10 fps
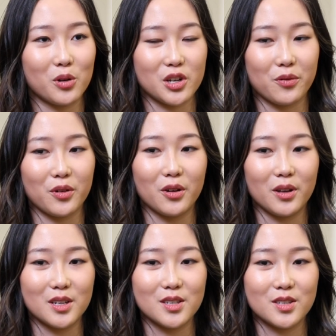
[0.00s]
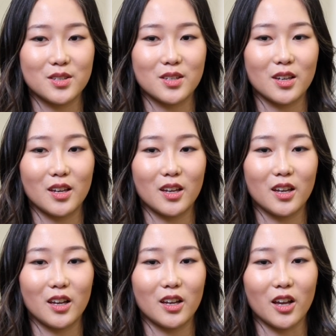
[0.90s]
which I feel is
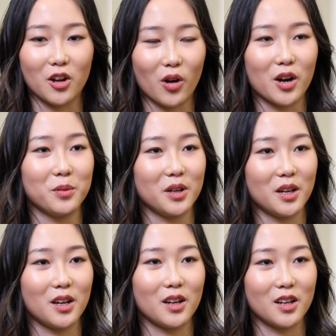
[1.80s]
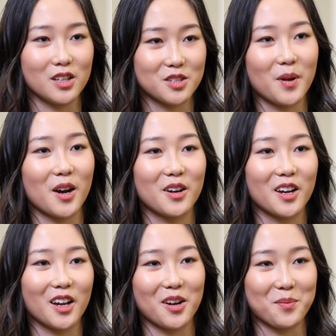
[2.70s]
incredibly
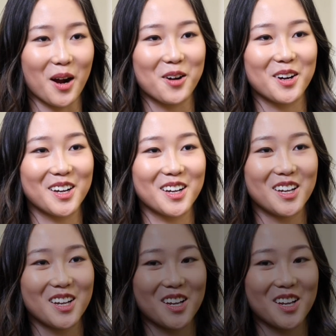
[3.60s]
inspiring and empowering.